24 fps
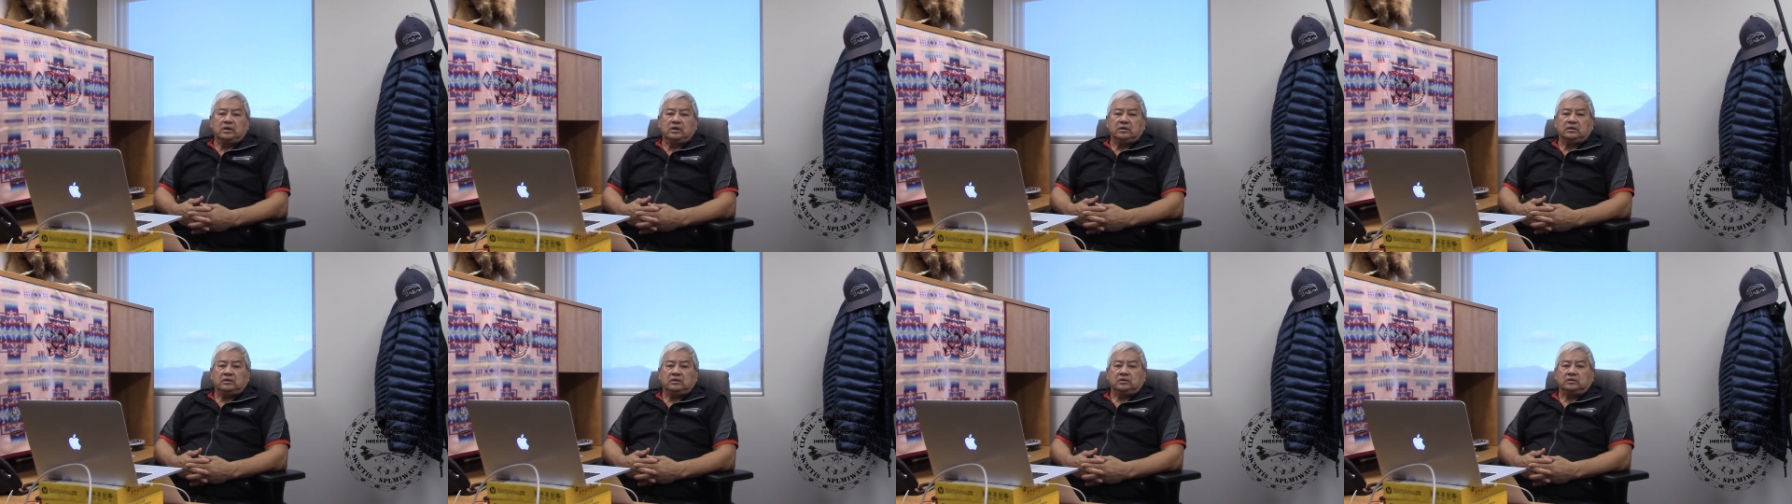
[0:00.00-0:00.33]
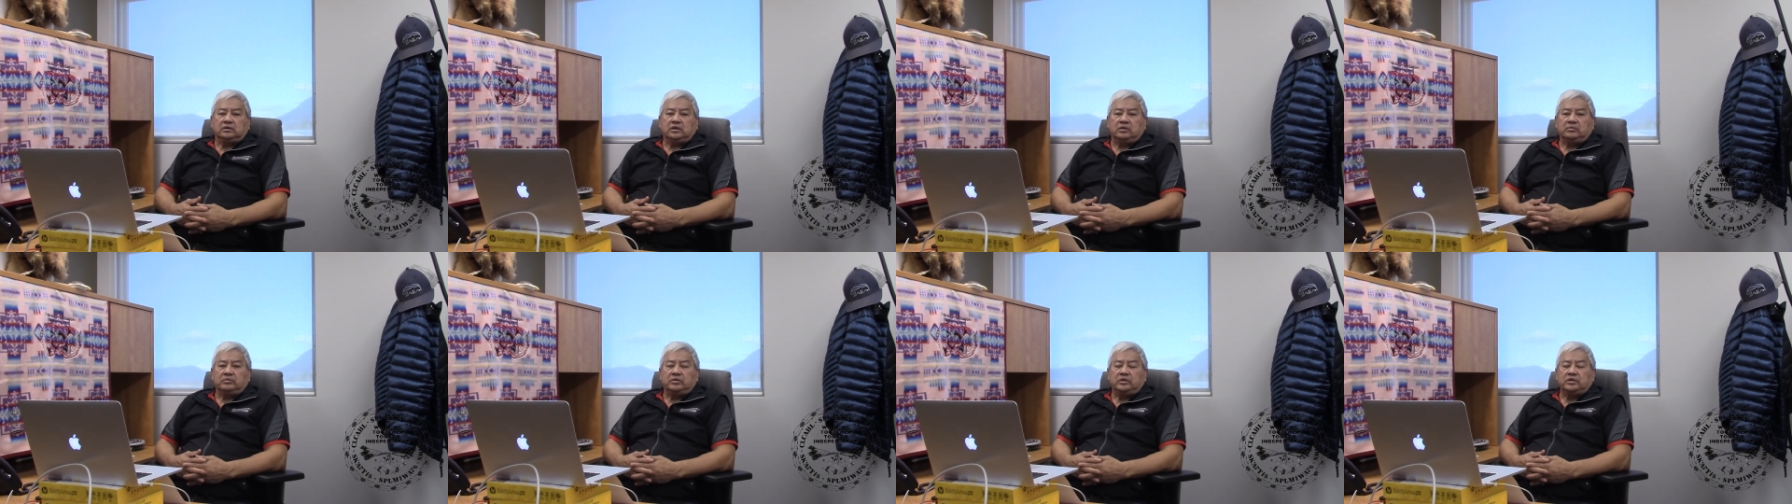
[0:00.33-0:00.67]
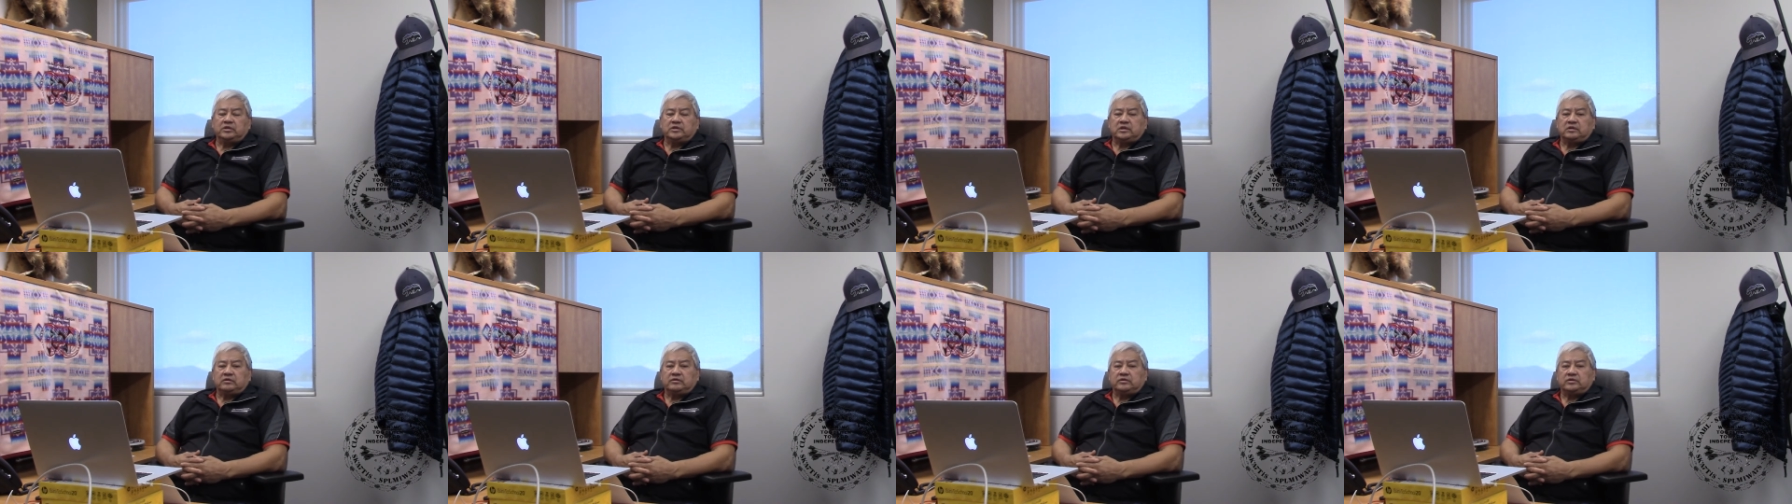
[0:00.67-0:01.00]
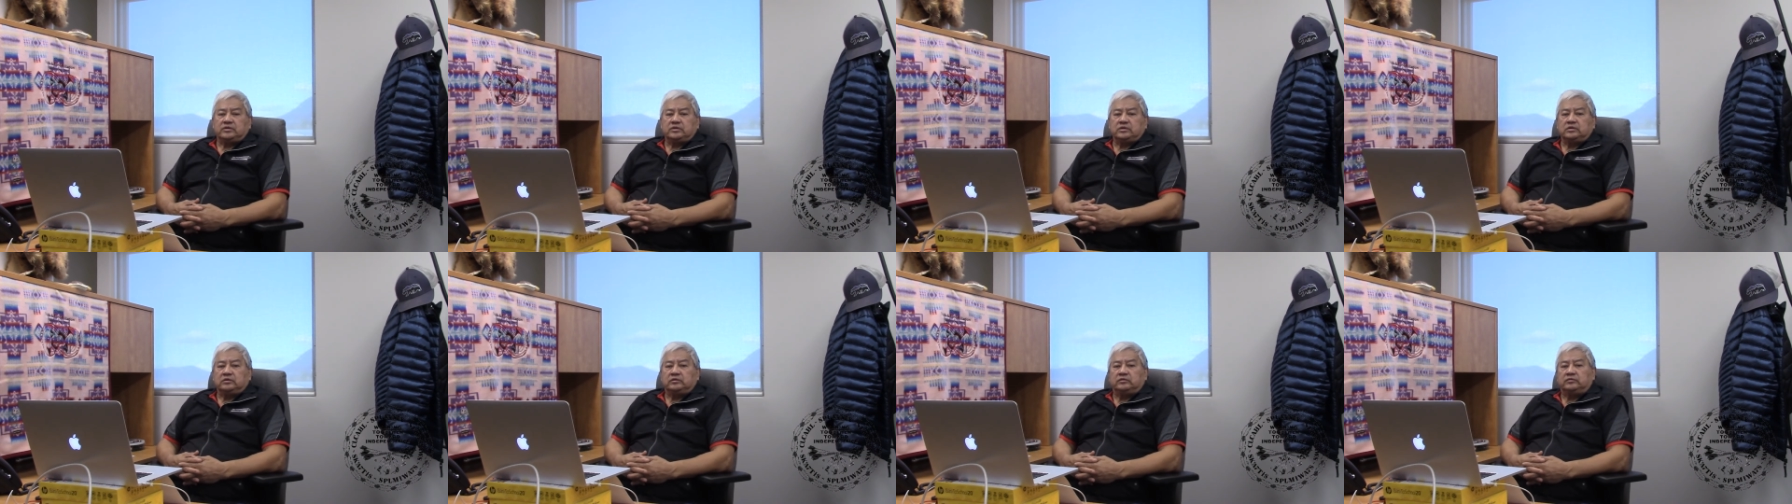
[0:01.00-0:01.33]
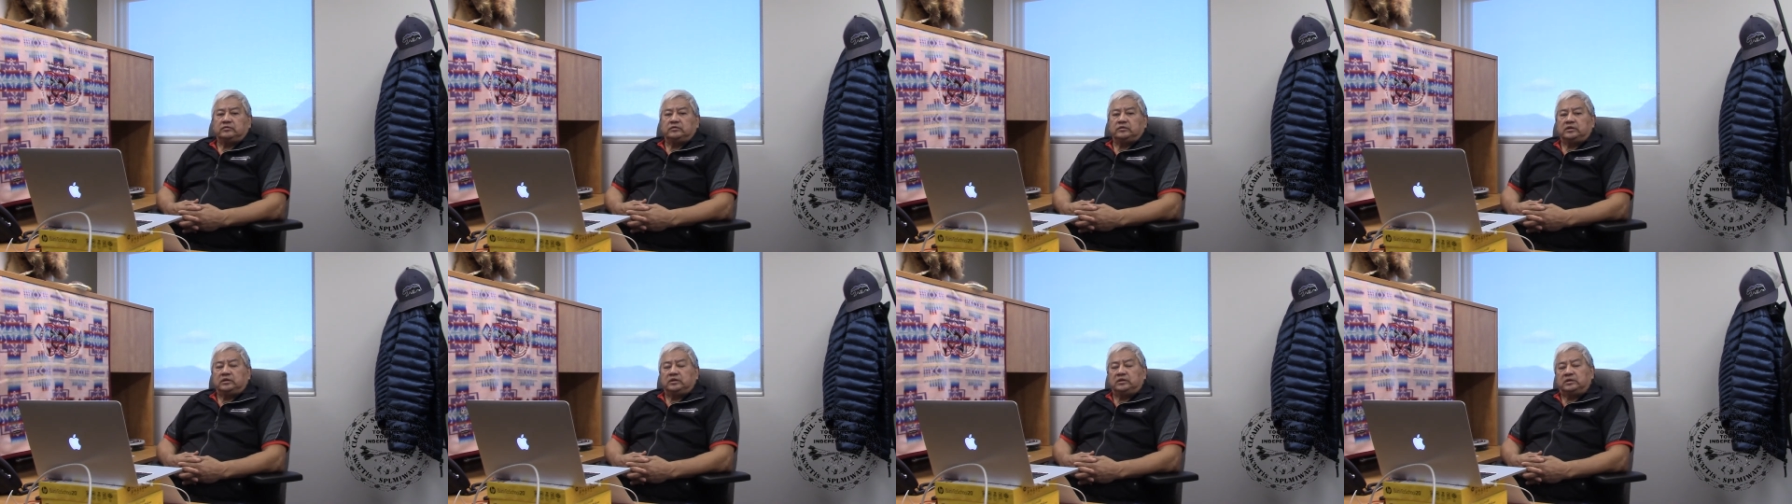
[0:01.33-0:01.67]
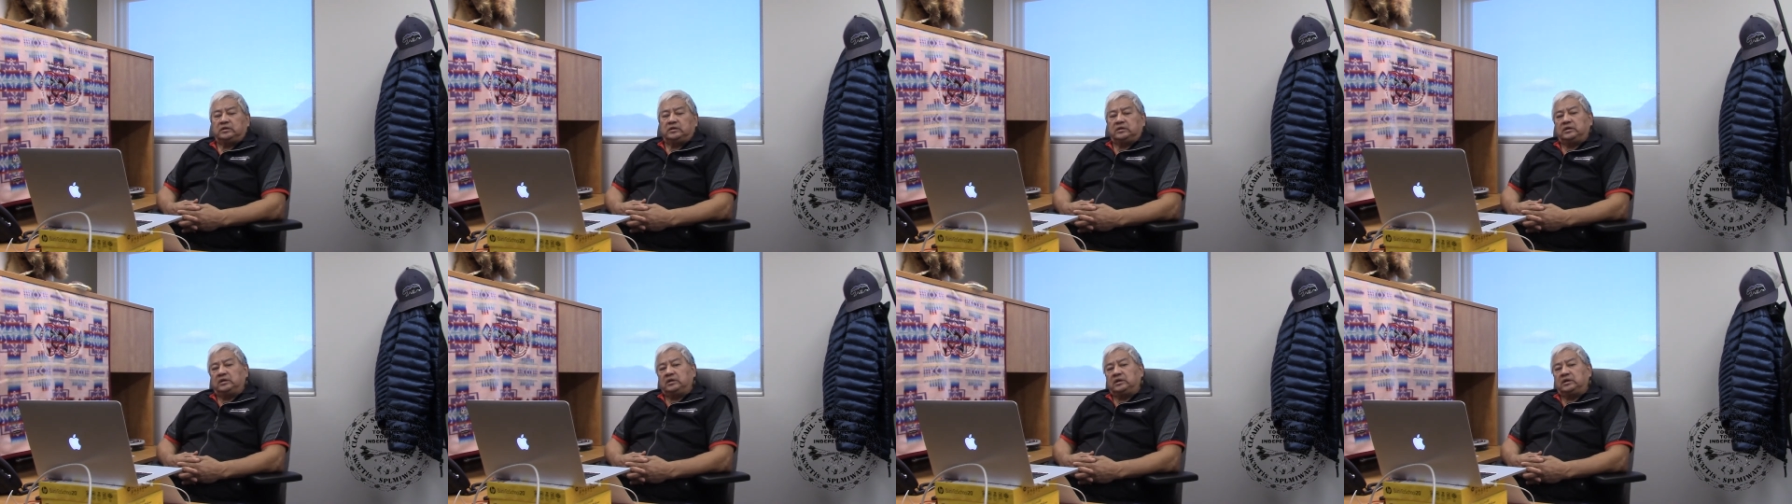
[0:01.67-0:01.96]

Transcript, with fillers: the numbers have sort of uh,